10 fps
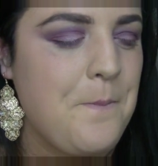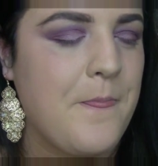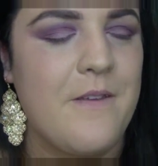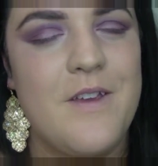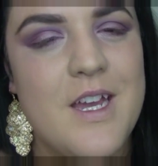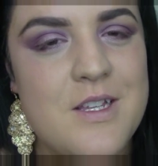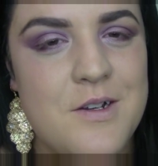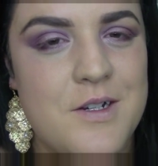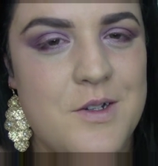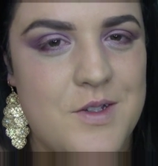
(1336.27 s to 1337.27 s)
if you guys
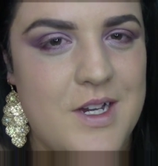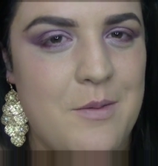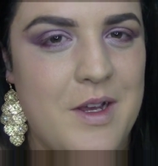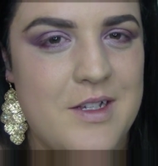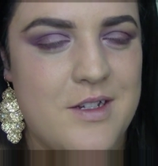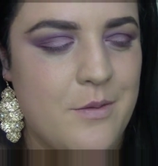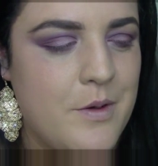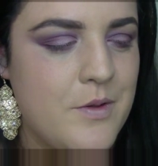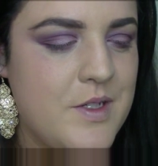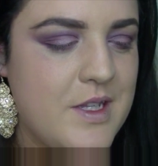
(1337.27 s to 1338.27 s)
are interested, I might start
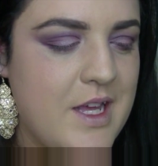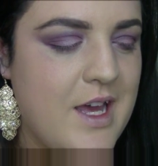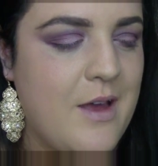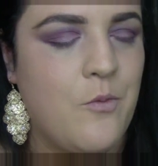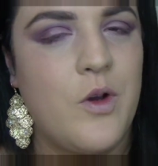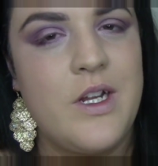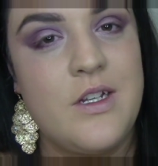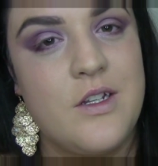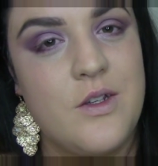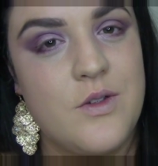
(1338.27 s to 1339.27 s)
posting that. I'm wanting
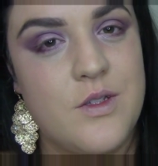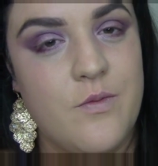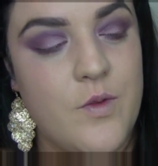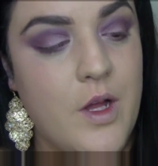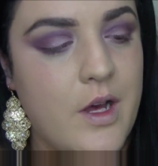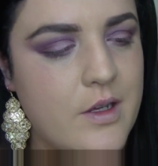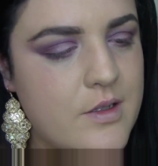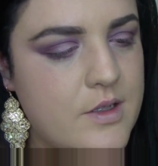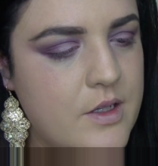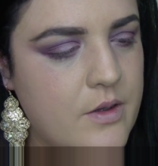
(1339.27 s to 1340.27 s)
to do some
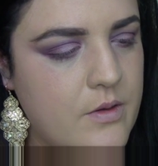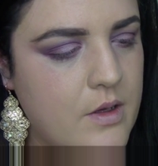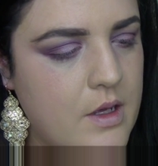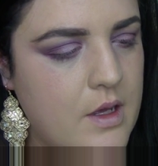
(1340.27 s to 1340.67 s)
vlogs too.